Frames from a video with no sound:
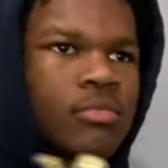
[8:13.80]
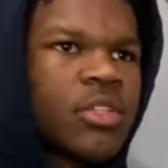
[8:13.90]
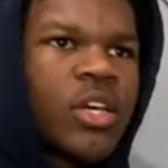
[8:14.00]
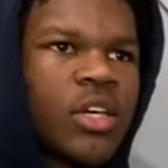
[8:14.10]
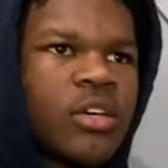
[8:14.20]

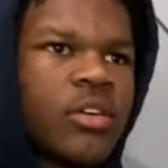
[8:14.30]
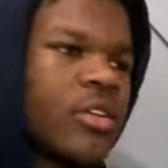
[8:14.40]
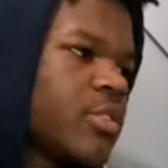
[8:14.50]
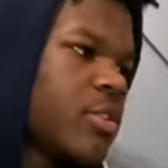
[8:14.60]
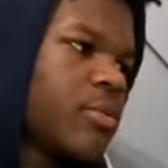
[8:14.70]
get good.
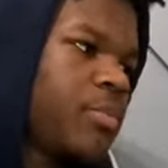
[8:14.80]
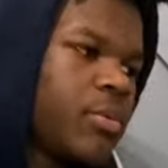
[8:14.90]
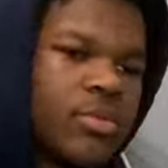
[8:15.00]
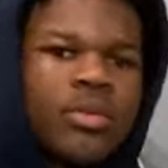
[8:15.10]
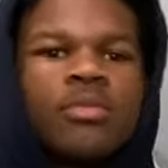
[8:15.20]
So
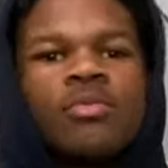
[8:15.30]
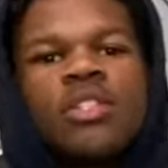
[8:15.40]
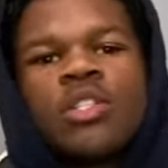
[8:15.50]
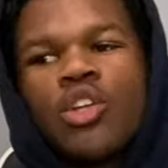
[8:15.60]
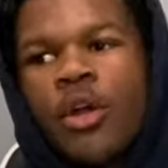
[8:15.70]
people was
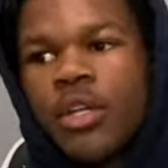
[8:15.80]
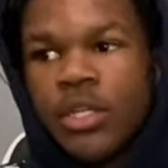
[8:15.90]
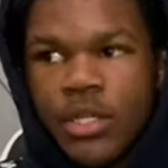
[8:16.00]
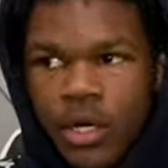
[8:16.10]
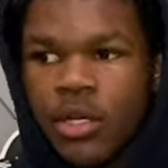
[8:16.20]
starting to
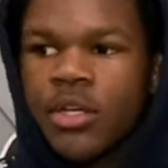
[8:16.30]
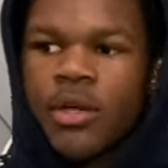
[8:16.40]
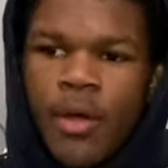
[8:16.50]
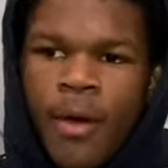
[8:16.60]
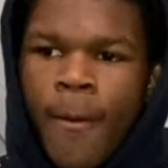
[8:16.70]
duck.
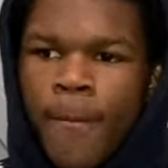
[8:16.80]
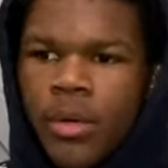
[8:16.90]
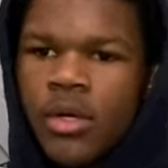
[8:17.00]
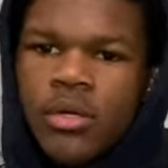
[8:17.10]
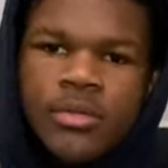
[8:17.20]

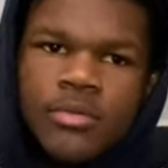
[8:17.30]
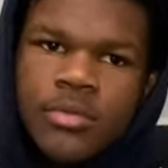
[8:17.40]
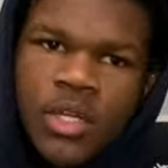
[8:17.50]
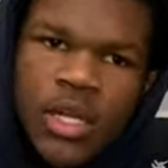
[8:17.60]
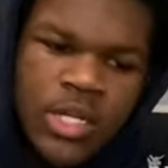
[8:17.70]
But
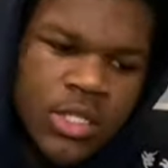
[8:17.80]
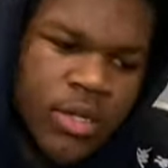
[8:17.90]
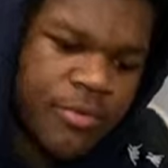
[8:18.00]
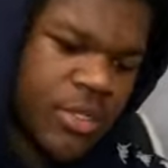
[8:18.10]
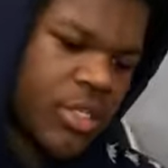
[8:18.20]
yeah, that's
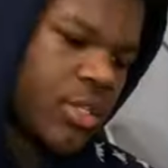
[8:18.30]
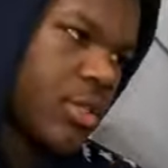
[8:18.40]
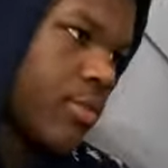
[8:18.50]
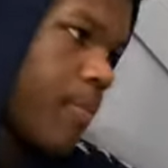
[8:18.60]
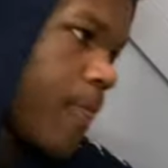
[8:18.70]
enough for these.